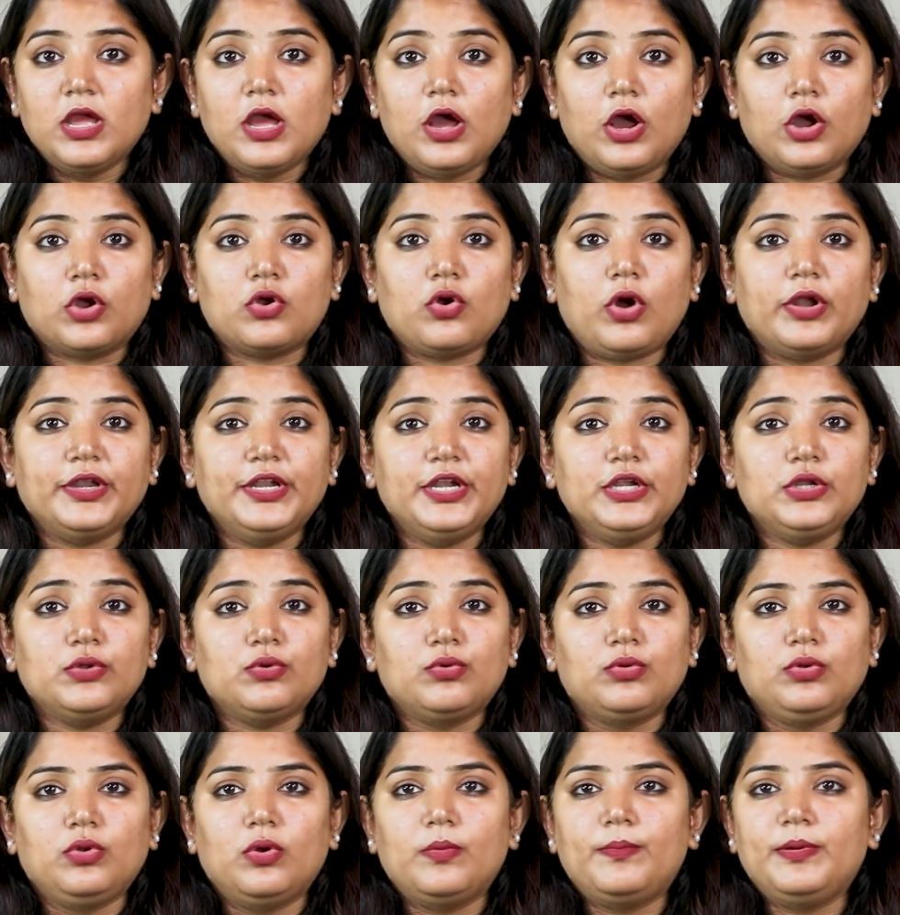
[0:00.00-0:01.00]
According to
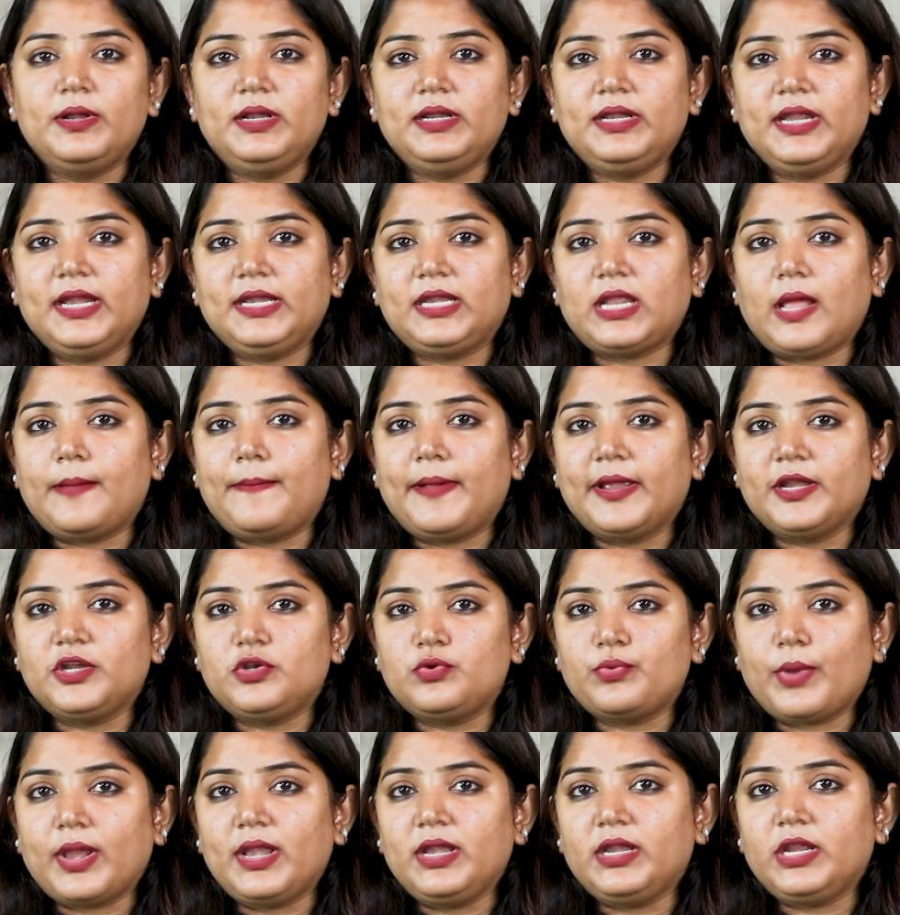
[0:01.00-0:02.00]
global data, by
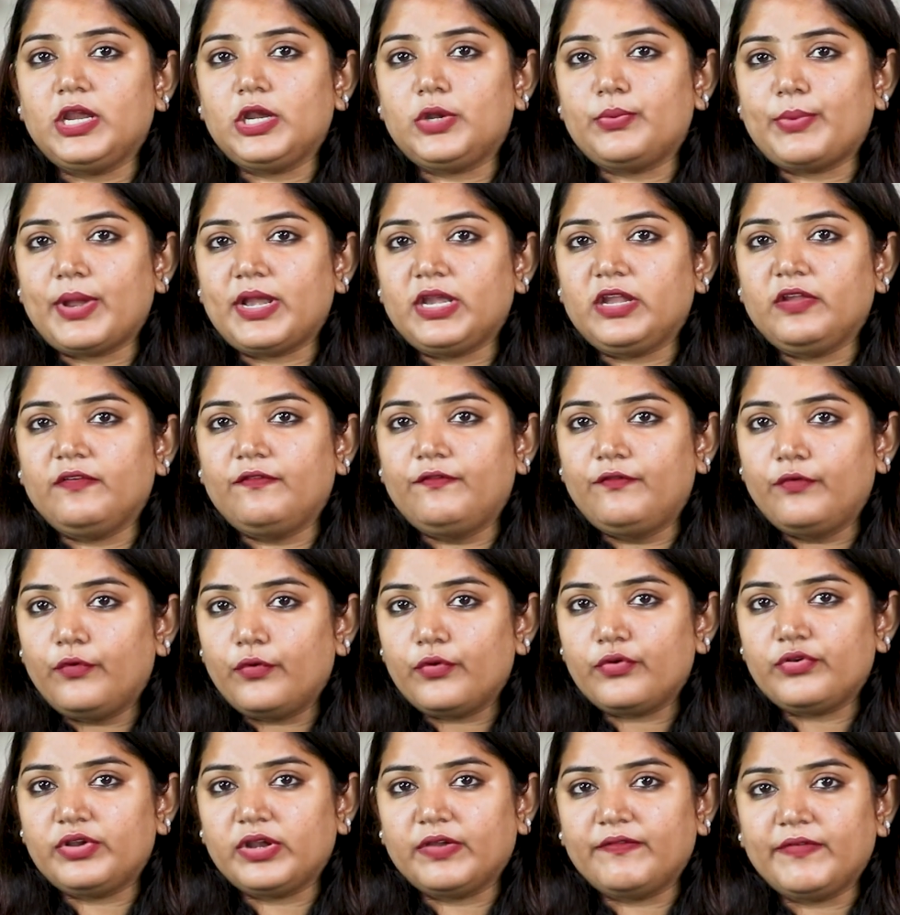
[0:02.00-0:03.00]

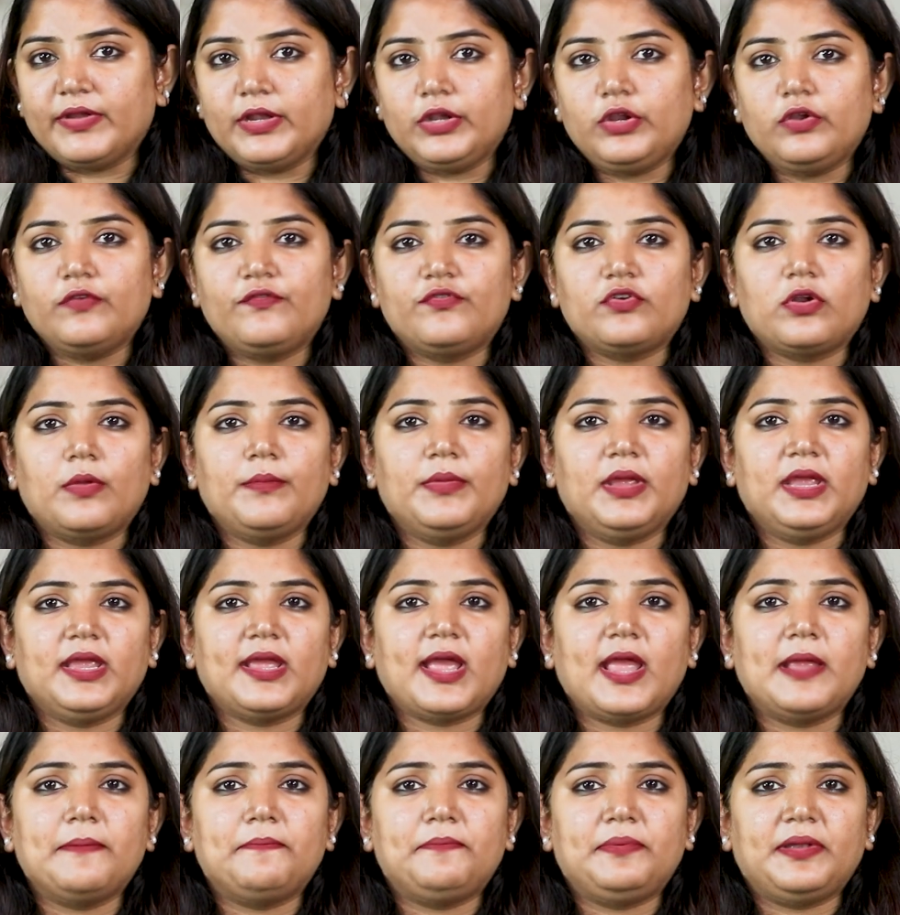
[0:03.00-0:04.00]
2024, revenue from
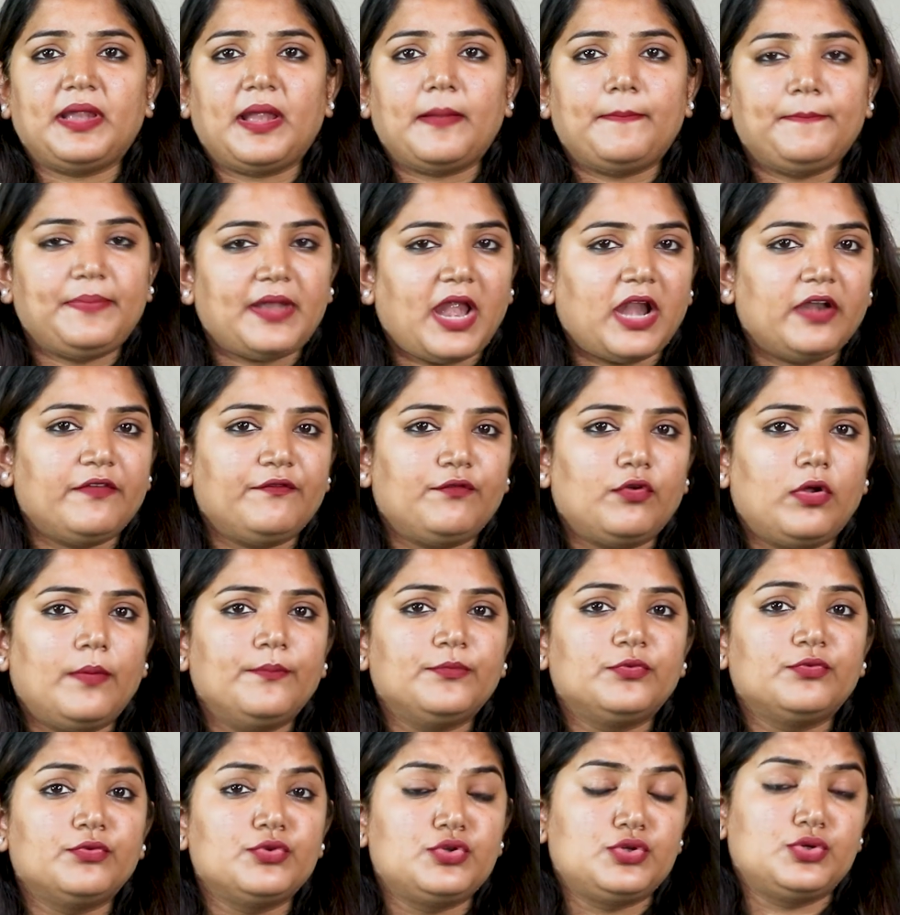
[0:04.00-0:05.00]
AI
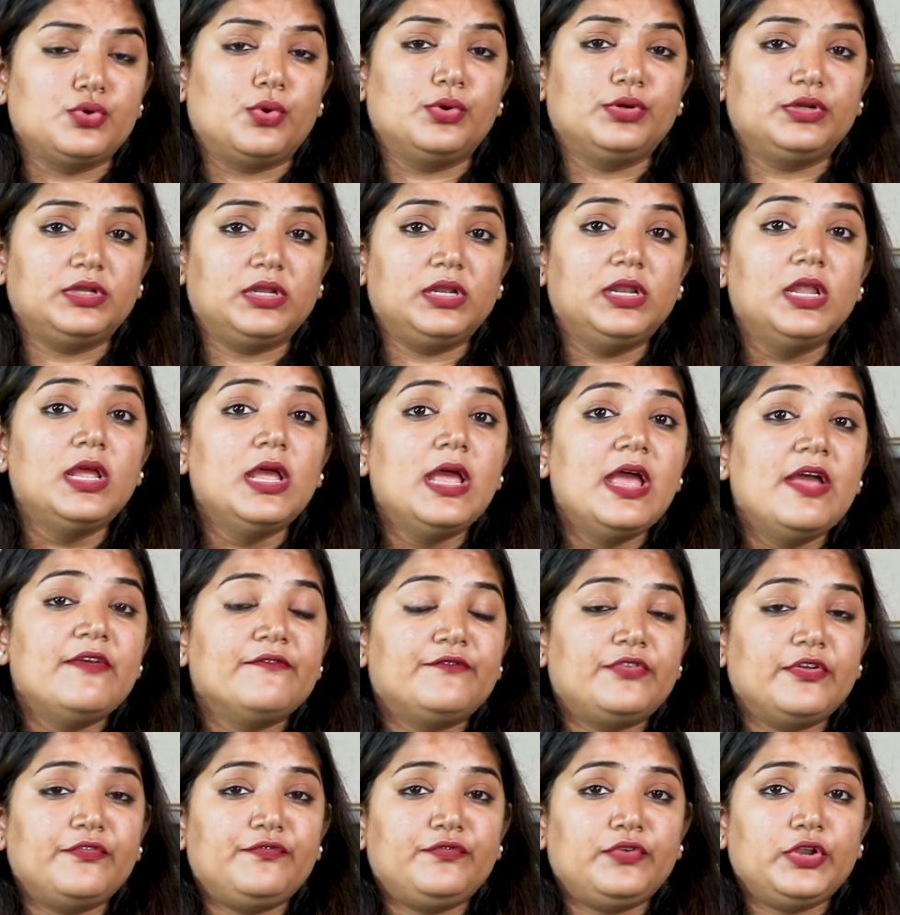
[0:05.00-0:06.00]
platforms would total
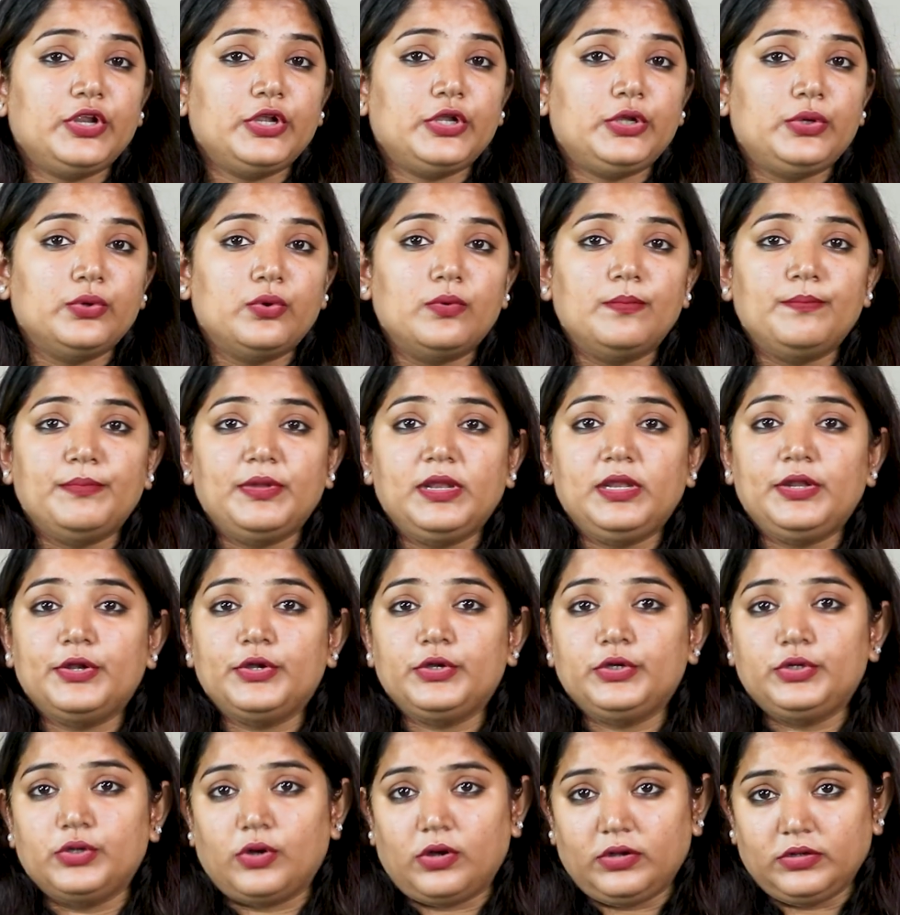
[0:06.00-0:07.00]
$52
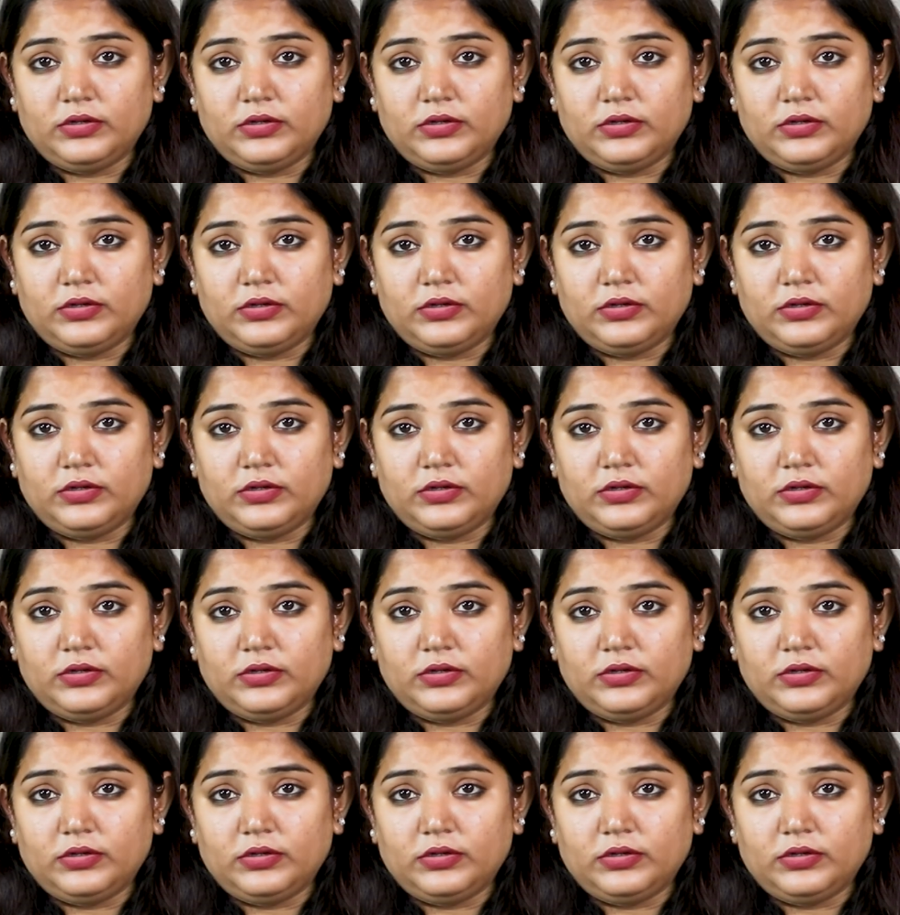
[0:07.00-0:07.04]
million.